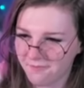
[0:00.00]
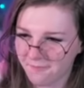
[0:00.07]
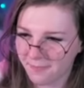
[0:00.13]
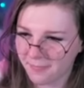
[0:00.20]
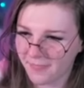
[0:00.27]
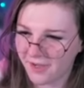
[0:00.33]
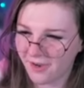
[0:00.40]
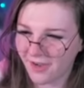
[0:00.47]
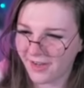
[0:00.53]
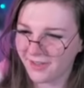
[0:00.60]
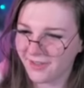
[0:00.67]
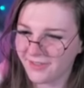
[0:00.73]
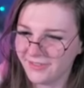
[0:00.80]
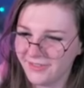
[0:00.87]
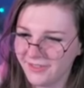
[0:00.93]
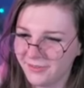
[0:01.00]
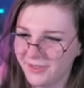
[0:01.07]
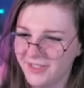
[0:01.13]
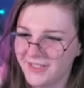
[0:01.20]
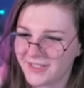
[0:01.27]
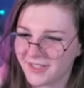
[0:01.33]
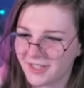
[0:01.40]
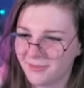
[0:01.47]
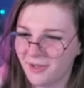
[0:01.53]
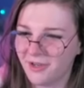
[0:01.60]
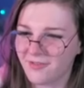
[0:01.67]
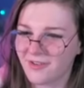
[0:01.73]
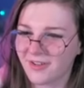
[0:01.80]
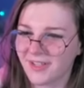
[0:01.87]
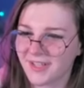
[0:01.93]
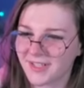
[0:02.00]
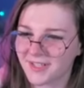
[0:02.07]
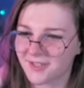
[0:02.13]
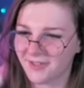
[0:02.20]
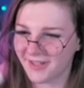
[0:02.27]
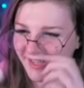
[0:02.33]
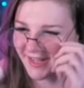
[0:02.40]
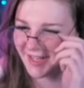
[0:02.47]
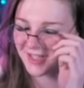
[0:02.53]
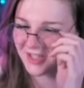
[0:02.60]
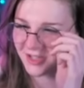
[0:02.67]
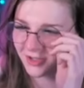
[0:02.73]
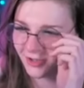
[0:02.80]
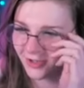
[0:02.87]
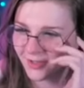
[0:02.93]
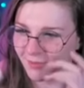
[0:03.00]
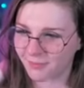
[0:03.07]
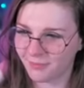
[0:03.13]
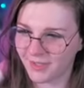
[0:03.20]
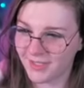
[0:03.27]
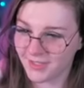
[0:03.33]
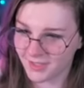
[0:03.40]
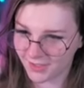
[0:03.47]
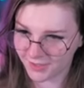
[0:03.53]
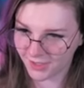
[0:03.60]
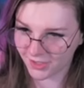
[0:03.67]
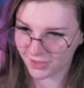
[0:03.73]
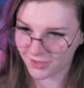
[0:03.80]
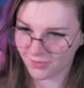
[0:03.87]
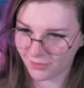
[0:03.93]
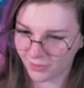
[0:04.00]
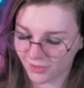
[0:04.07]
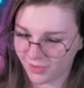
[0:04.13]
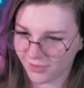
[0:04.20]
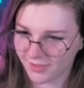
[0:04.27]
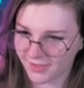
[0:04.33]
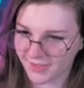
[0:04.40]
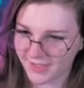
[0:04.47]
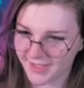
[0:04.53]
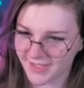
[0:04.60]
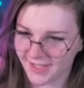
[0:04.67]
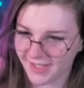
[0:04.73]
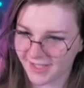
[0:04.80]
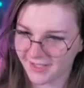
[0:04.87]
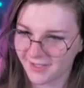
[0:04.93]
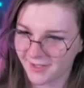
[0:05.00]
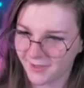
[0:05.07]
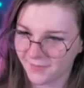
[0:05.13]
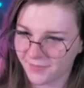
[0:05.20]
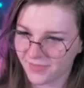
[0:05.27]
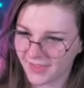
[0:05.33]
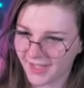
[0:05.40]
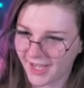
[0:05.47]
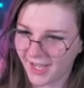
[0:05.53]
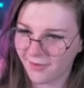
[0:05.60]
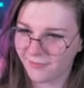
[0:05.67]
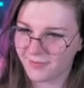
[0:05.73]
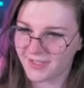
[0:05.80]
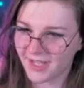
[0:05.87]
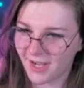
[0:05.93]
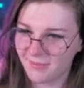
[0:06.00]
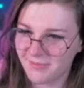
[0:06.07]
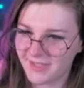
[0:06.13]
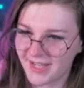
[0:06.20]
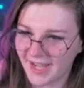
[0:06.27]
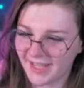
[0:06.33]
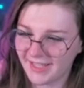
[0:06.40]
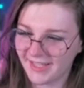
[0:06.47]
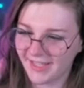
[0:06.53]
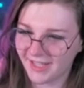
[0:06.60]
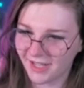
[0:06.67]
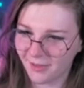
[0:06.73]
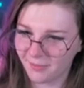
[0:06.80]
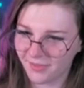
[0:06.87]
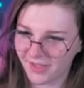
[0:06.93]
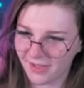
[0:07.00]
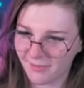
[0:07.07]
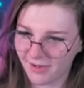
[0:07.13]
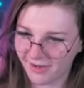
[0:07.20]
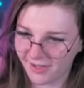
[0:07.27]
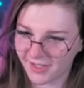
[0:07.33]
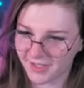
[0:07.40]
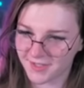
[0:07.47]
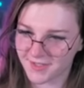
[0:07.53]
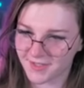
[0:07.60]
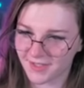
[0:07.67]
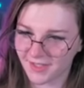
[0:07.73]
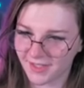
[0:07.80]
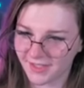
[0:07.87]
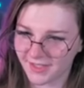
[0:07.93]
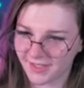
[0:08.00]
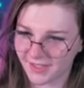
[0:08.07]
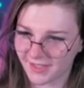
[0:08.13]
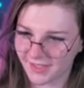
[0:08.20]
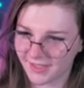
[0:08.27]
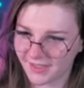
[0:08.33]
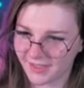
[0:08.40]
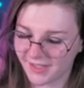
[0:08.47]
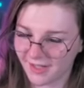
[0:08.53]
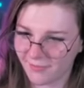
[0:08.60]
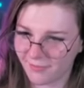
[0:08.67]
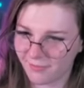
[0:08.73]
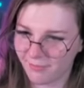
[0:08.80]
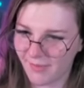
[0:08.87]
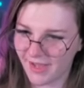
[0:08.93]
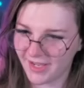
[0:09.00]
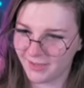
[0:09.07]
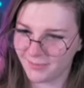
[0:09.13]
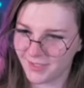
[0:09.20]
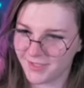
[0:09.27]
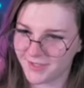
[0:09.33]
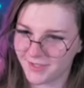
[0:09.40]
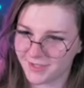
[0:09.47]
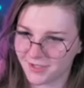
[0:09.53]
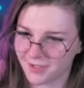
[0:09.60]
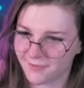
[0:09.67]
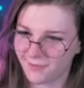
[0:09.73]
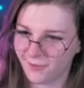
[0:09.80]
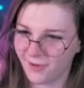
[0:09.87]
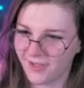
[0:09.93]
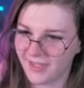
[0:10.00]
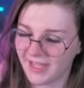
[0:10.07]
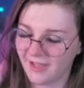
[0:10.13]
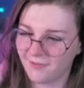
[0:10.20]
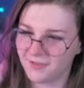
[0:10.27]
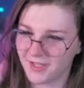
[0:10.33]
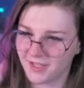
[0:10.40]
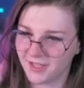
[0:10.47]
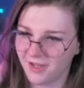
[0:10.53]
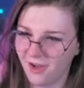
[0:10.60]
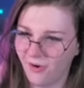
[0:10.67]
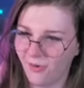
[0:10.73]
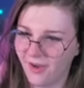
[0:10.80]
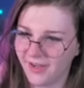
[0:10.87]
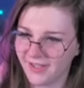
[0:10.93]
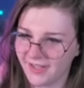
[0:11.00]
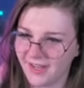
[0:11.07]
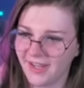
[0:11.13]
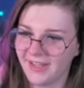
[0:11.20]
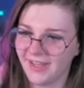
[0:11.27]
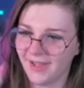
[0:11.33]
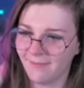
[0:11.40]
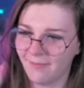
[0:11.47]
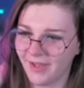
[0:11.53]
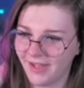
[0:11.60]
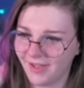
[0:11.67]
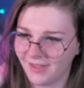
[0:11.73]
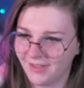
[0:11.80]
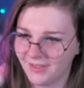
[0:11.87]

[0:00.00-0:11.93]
No, I, I, we need to come over mm, no. like so I can actually cook beans on toast for you. Cause like, I've I'm mm. tallying up the Americans that like uh, mm. that I've mm. made beans on toast for, and they have said, you know what, it ain't that bad.